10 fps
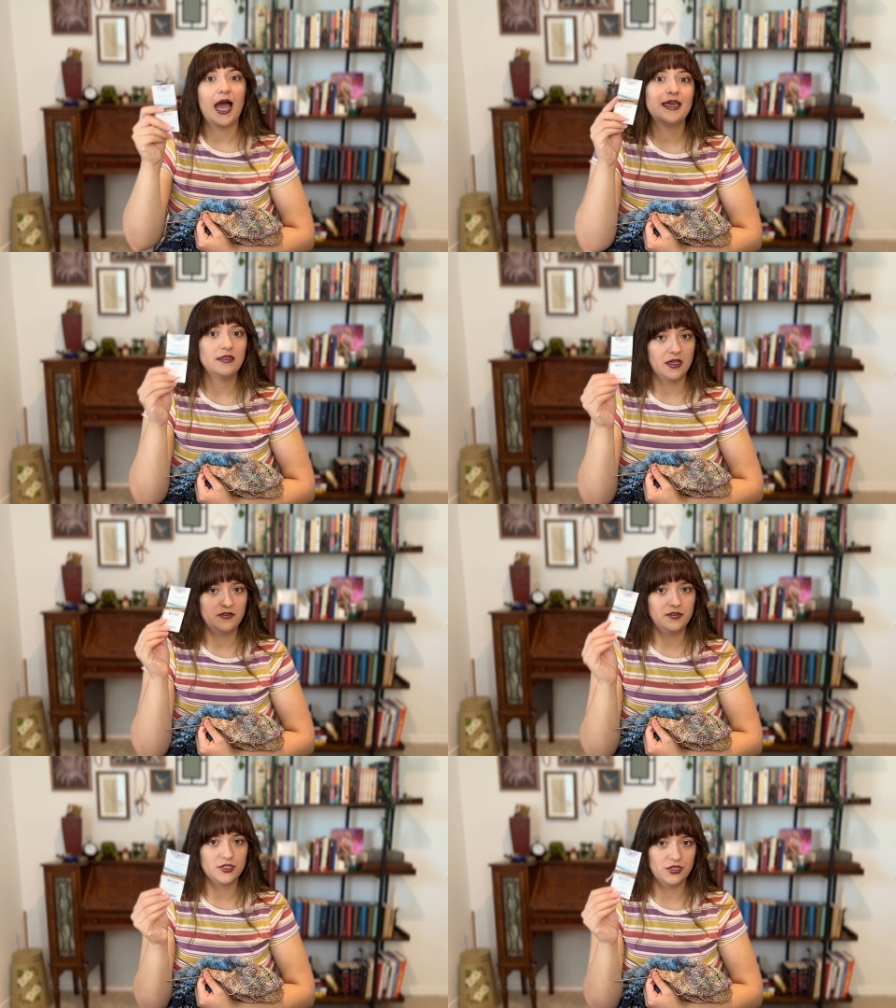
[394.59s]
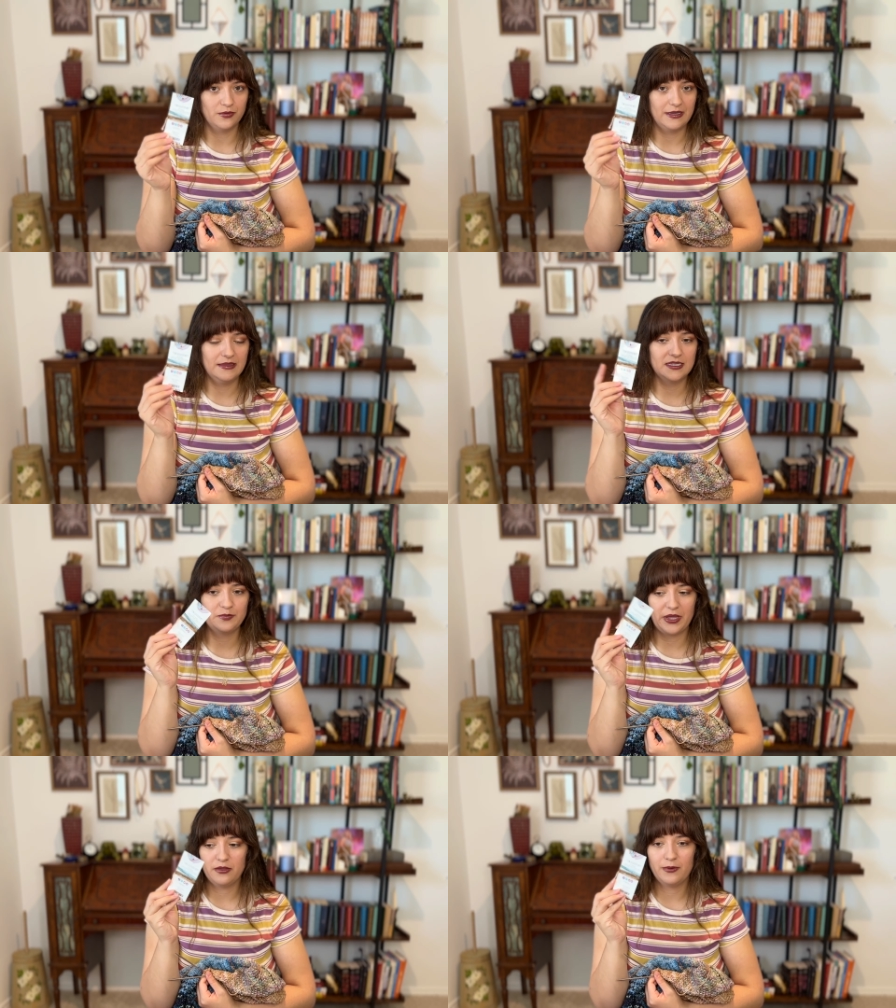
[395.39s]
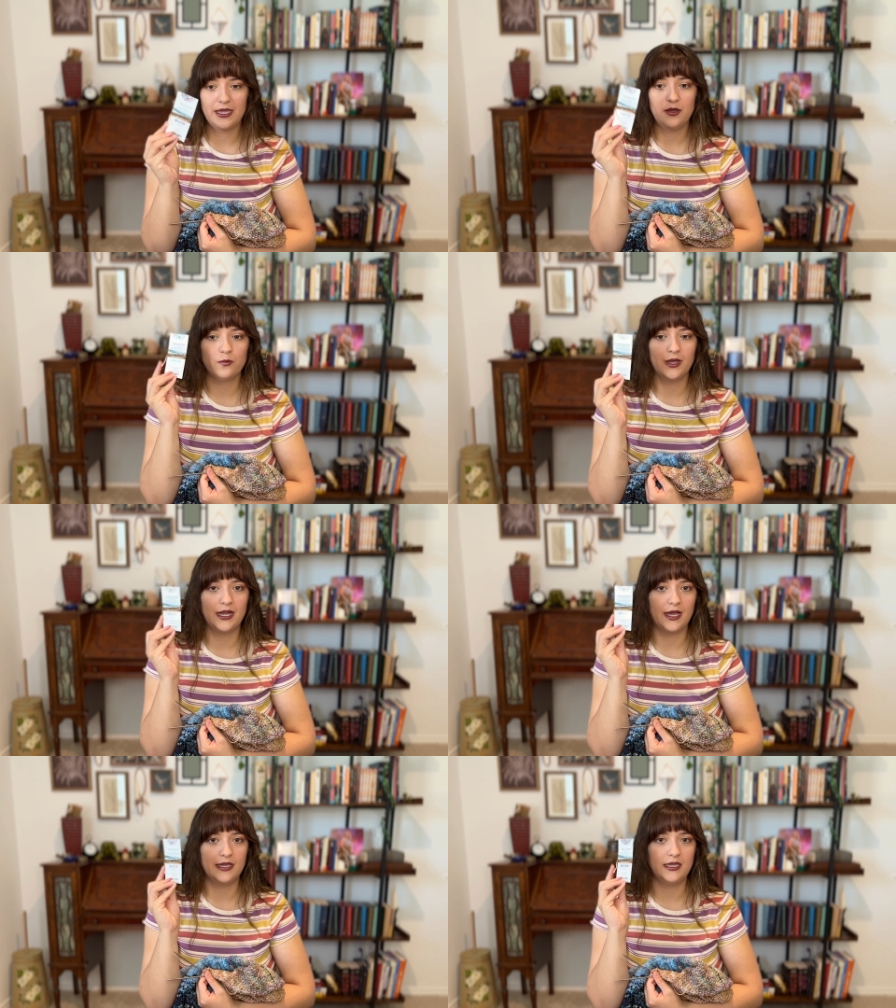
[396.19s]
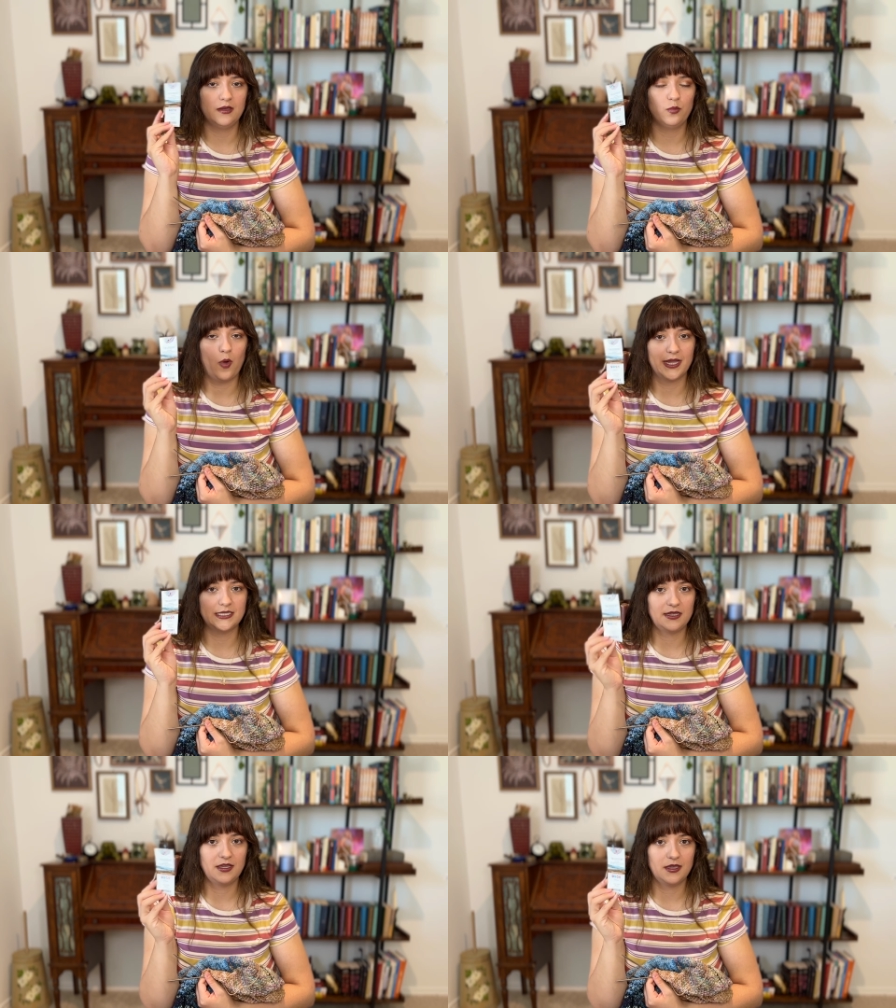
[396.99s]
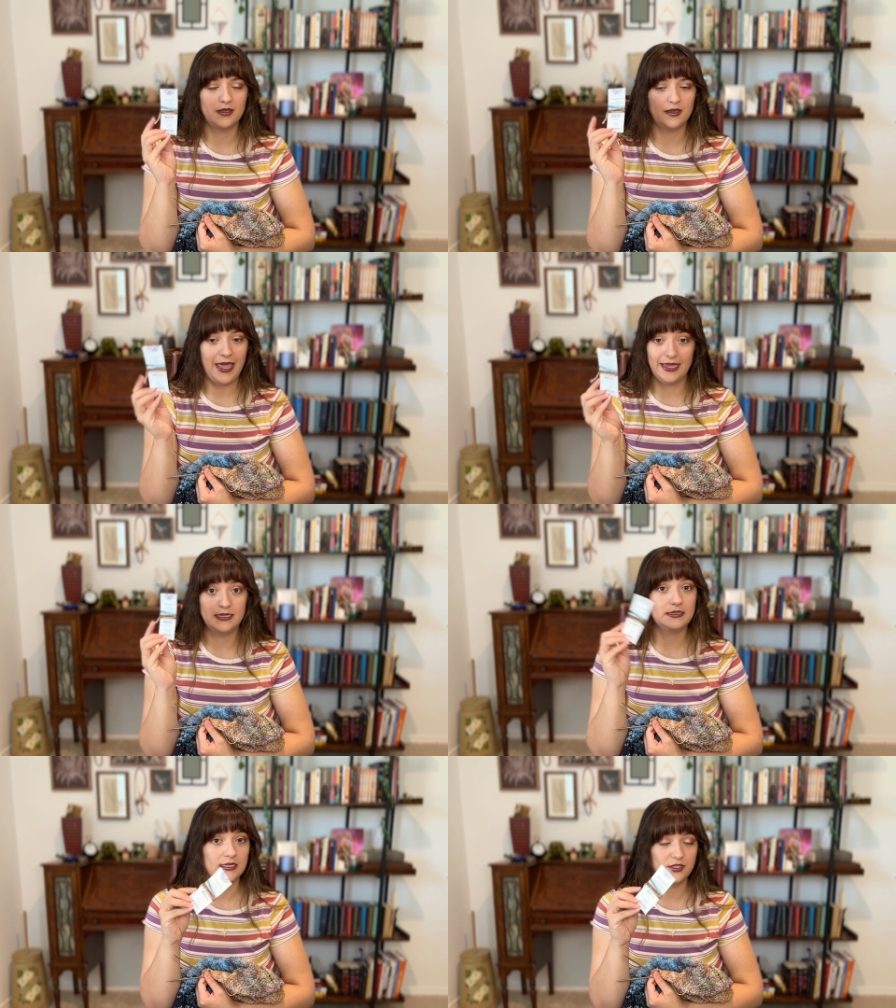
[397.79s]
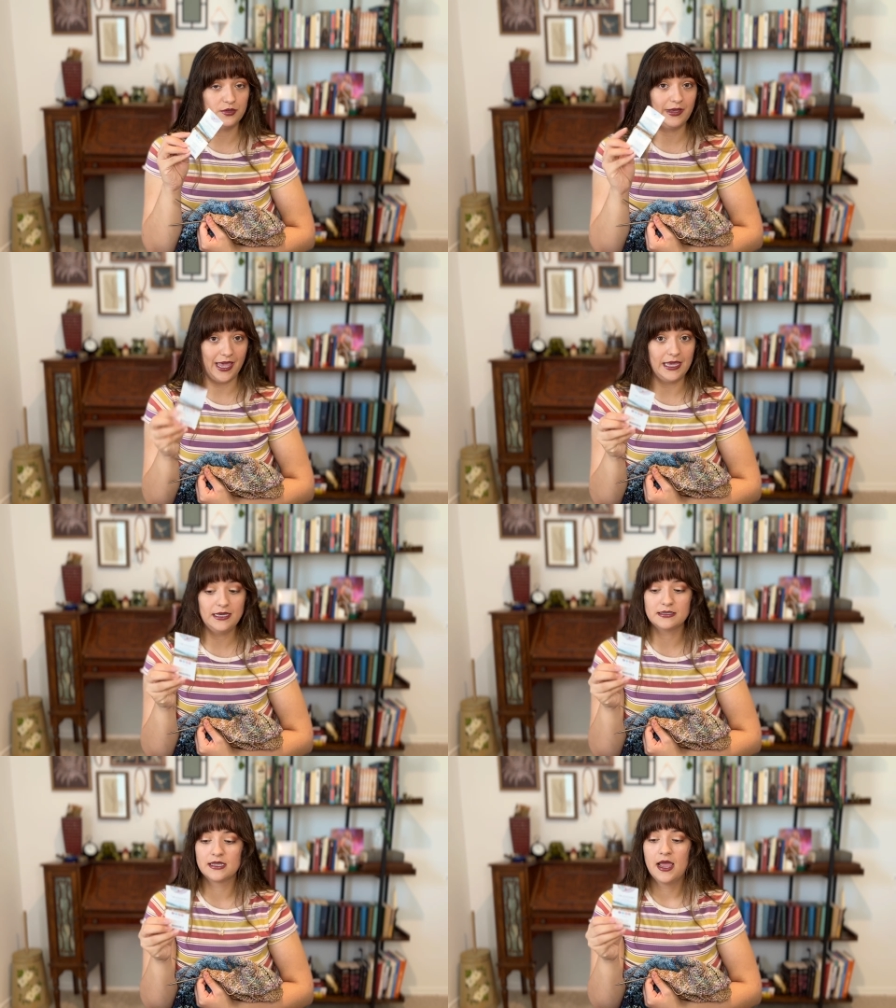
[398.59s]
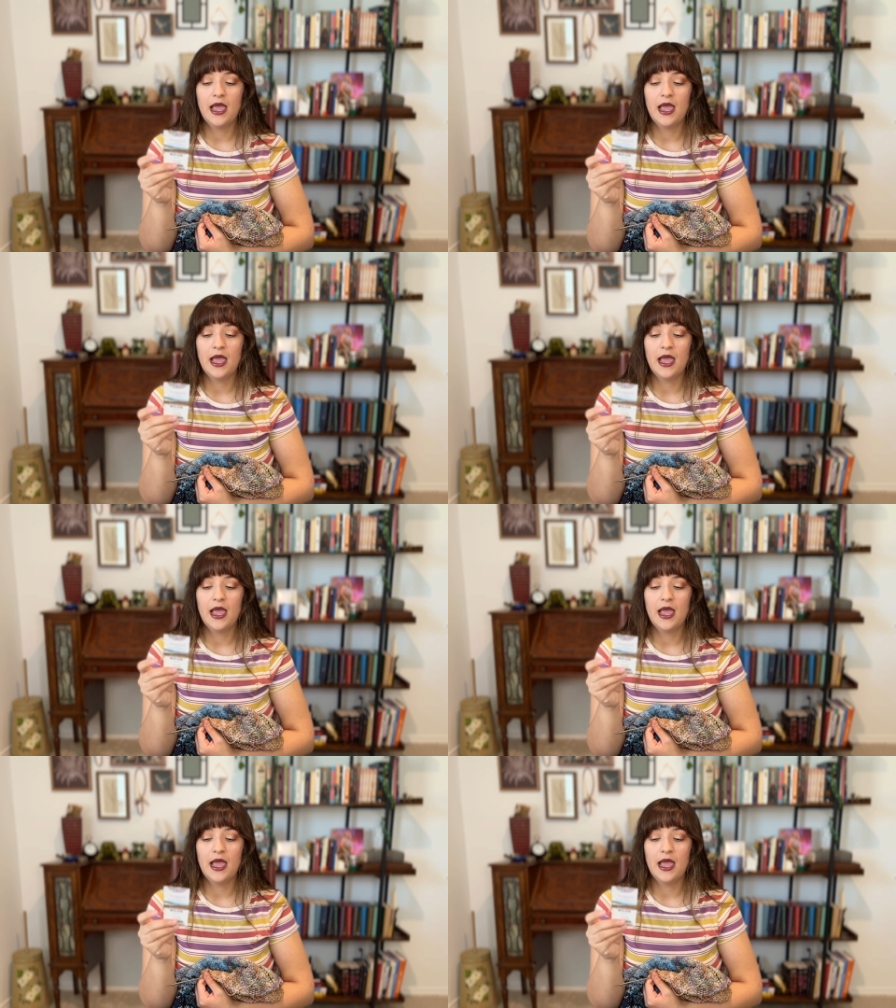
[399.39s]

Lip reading: love doing this, by the way. When I am winding hanks into cakes,